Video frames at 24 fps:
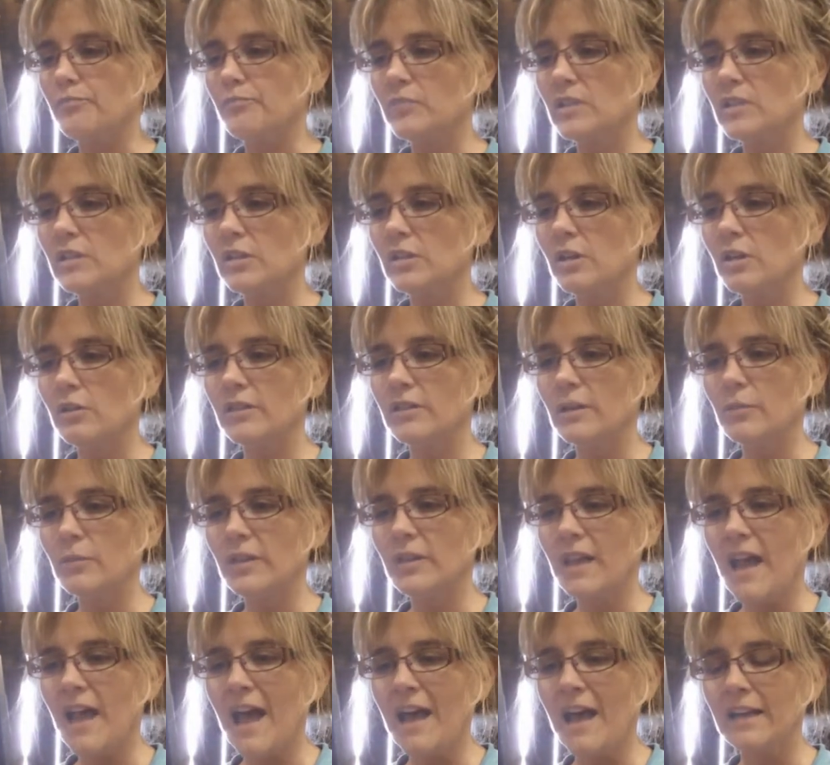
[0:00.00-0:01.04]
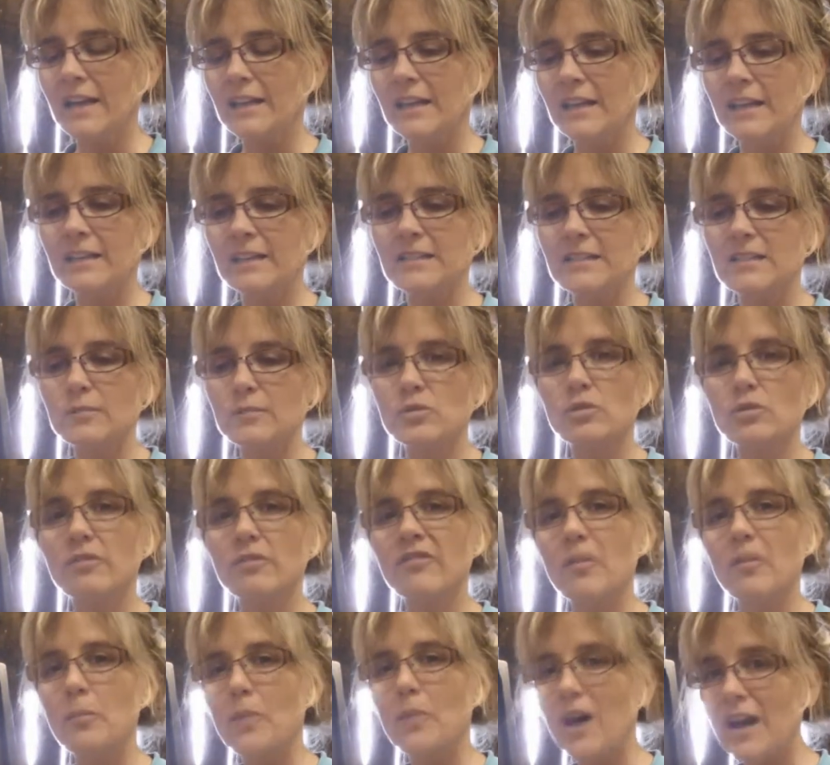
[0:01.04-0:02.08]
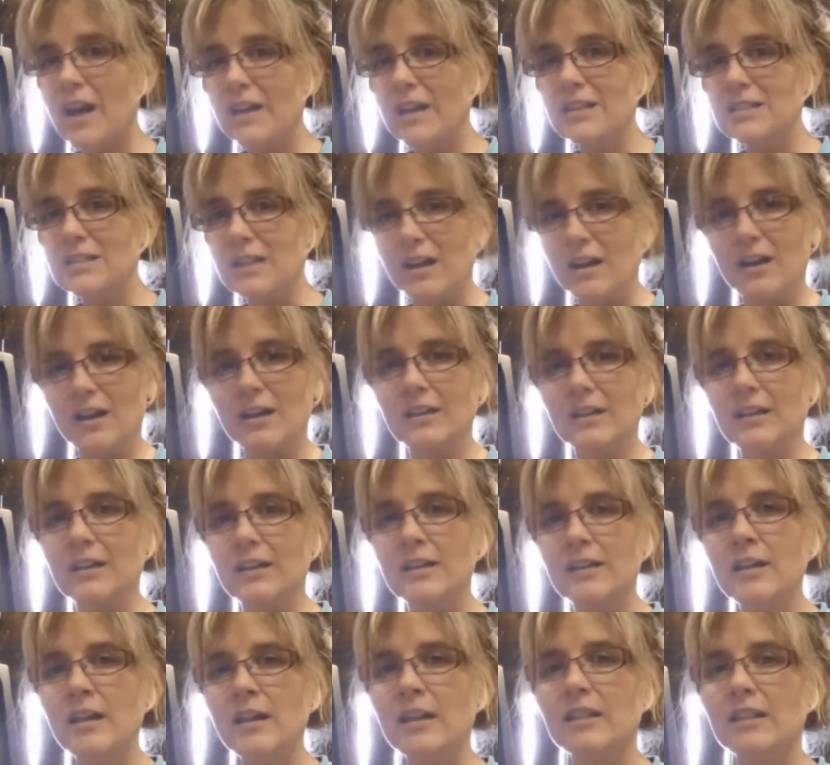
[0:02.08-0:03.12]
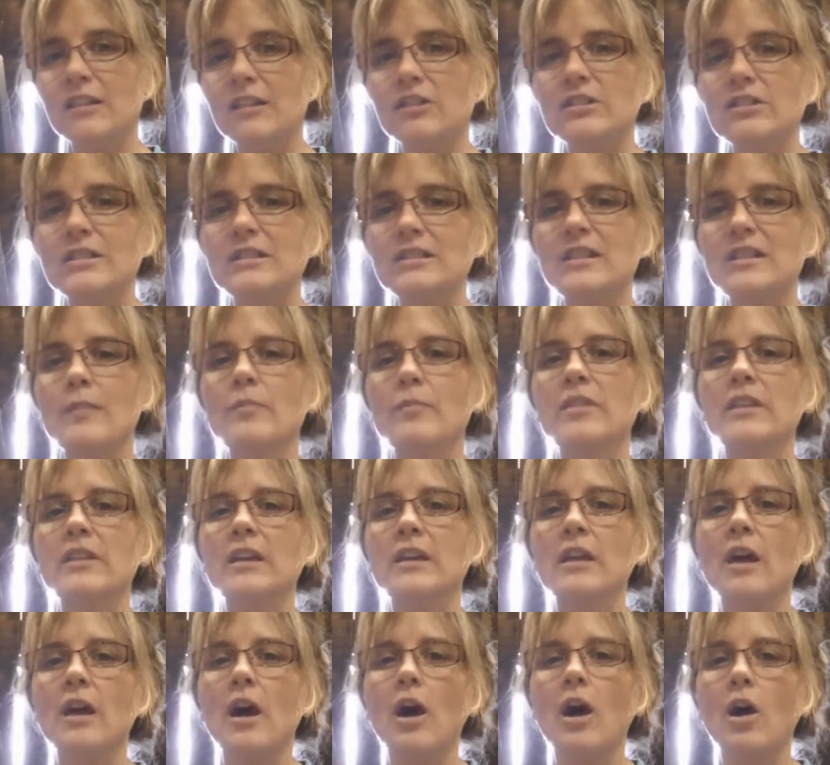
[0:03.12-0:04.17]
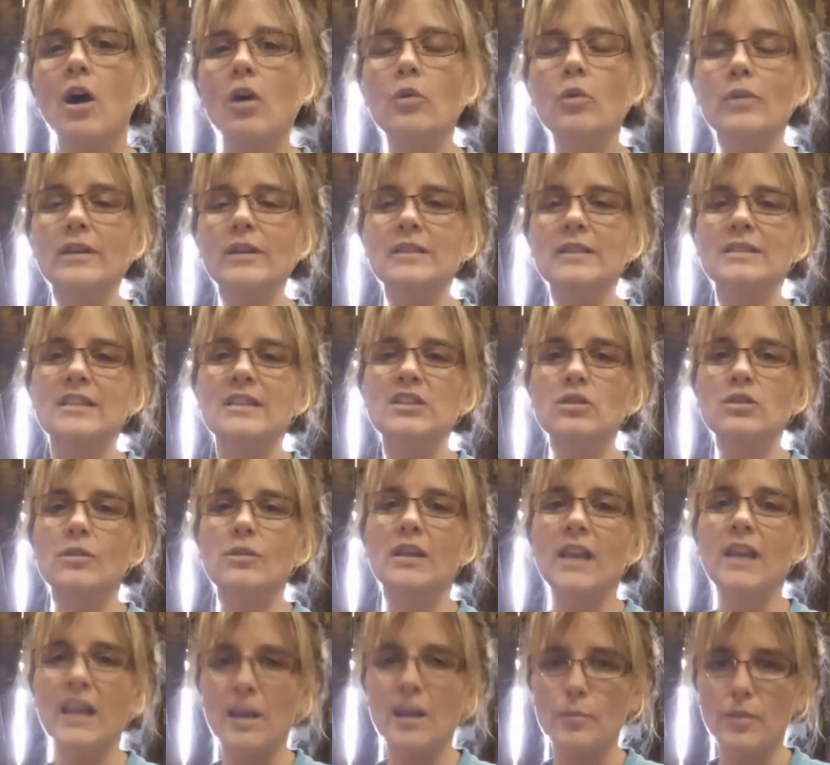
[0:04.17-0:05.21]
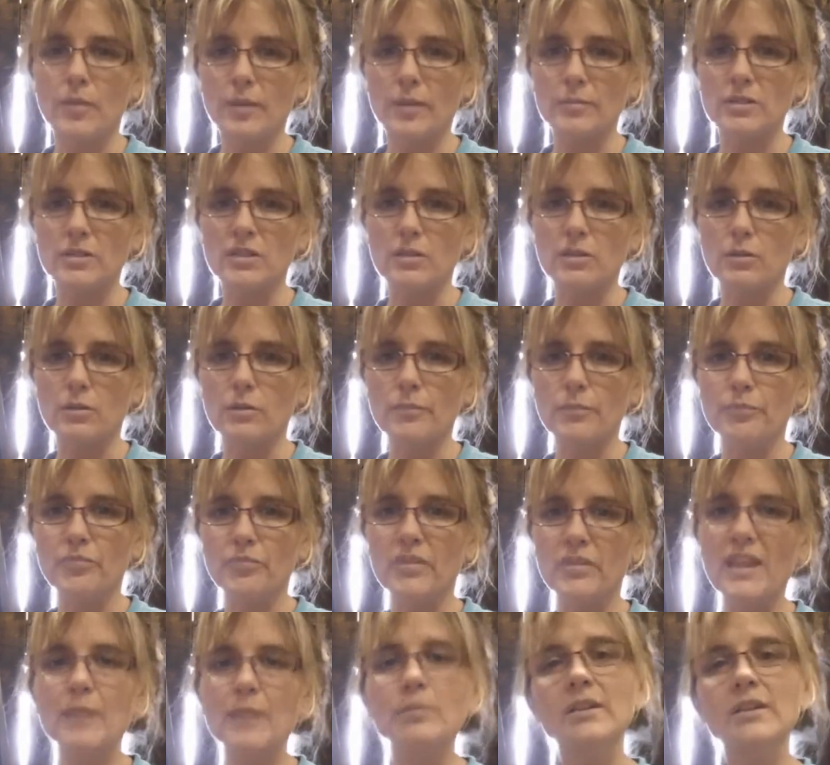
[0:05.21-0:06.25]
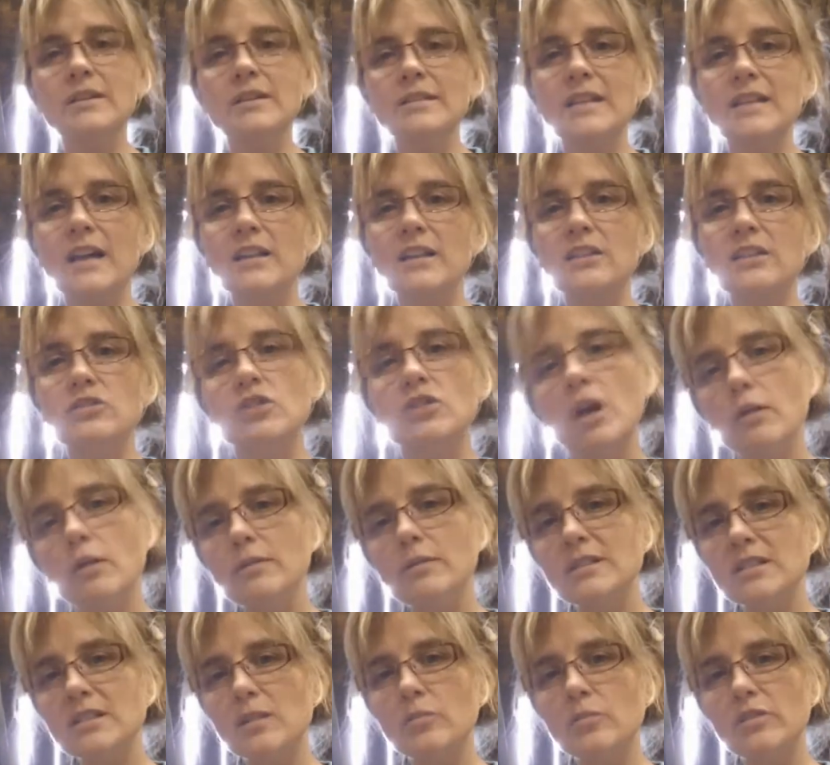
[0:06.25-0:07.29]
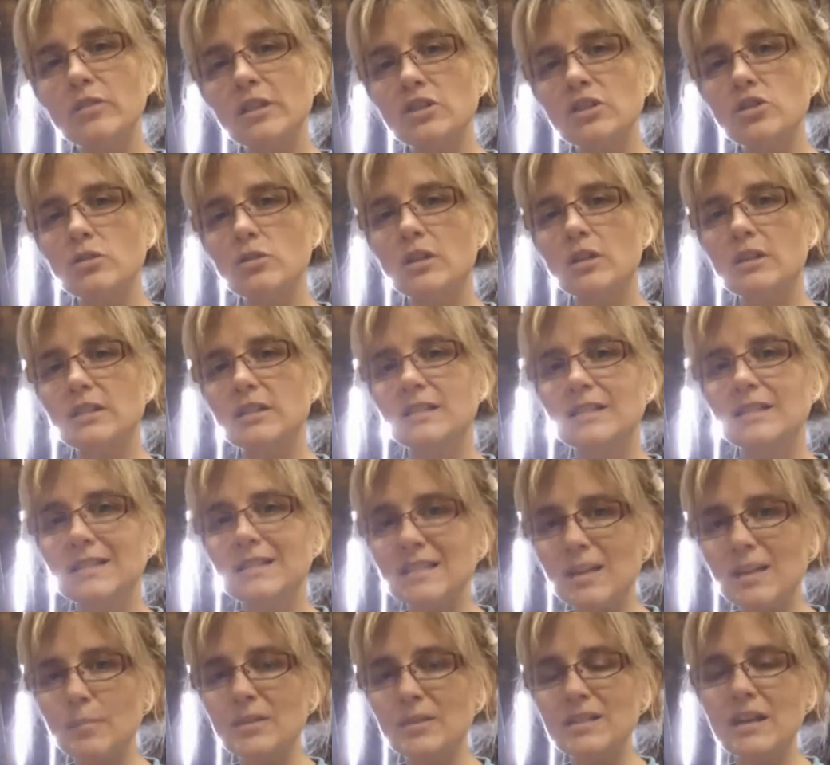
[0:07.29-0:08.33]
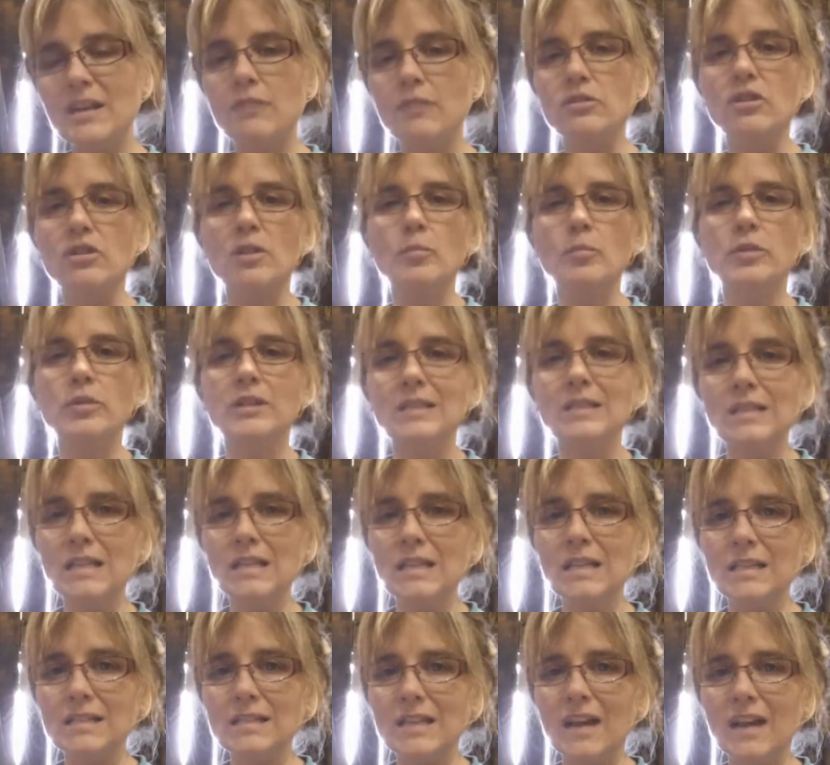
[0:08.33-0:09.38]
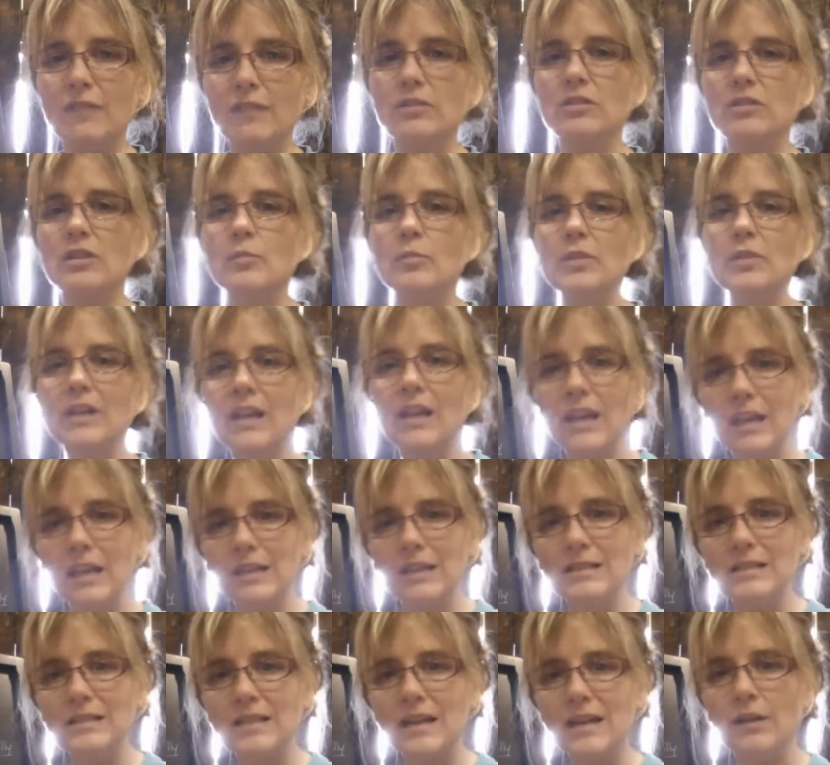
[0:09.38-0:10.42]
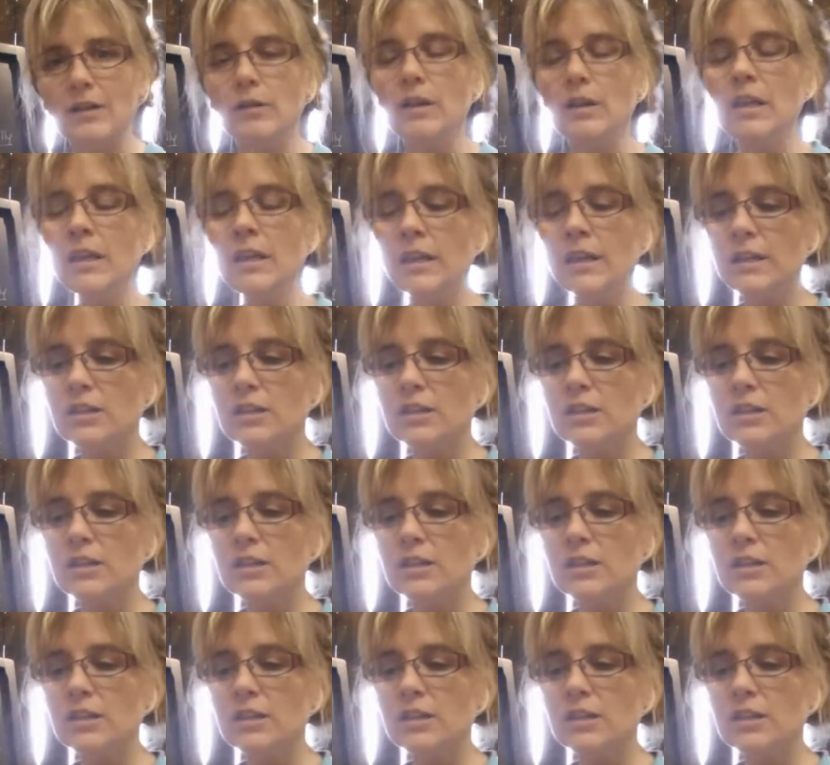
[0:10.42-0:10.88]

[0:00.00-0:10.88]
you know, that we add in some sort of a bind on it. There's something always that you can amp up to. That being said, there's always somewhere that you can step it down. You can put a knee down. You can put a hand down.